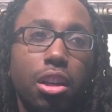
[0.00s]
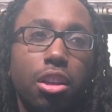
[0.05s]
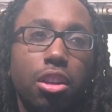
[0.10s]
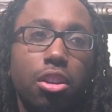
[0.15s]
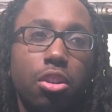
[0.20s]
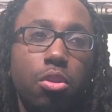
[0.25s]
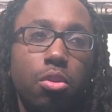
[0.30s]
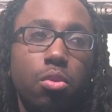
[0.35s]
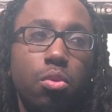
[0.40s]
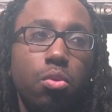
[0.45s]

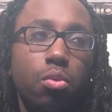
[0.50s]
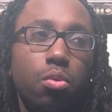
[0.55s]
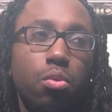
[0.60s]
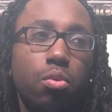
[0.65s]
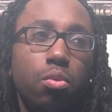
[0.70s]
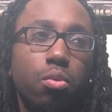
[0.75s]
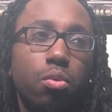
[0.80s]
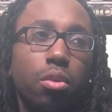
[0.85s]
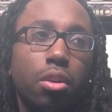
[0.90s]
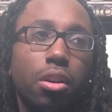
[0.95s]

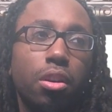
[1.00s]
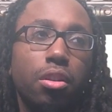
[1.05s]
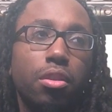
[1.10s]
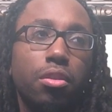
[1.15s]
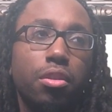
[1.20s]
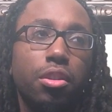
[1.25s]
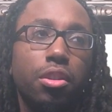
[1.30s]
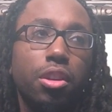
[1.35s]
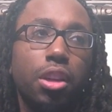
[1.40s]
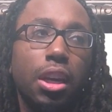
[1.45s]
you
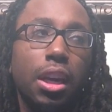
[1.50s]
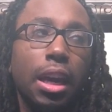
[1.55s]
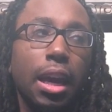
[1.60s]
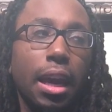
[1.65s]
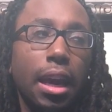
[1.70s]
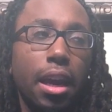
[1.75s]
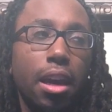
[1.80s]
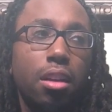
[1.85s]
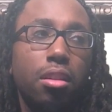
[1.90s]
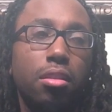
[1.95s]

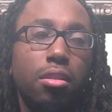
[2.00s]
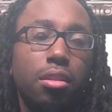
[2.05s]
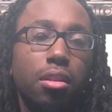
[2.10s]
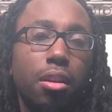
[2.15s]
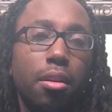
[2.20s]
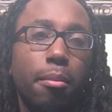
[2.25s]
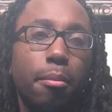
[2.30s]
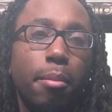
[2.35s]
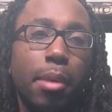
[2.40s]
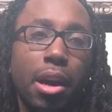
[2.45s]
can't
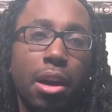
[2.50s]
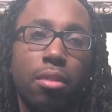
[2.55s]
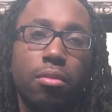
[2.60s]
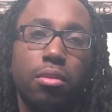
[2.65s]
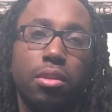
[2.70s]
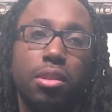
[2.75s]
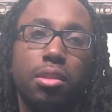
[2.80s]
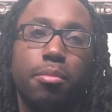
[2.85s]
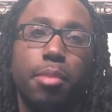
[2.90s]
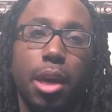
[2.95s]

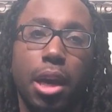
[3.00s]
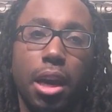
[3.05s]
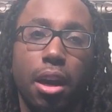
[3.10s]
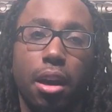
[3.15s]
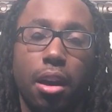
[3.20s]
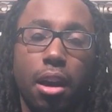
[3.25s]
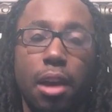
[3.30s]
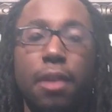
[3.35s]
bounce back.